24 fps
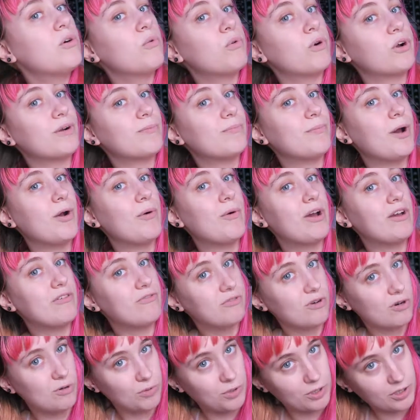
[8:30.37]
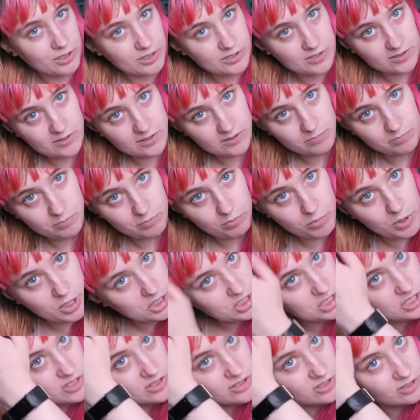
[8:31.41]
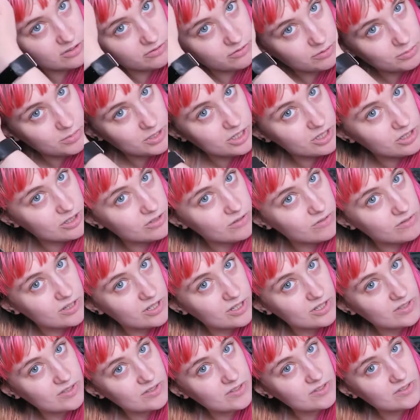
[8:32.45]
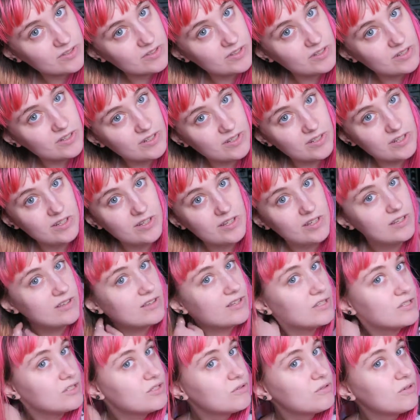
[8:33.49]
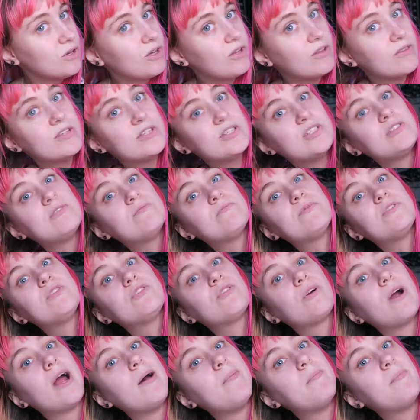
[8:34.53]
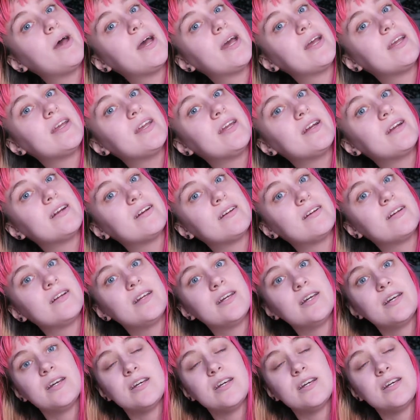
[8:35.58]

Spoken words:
work my way forward, because it's much easier for me to do this than do all this crap back here.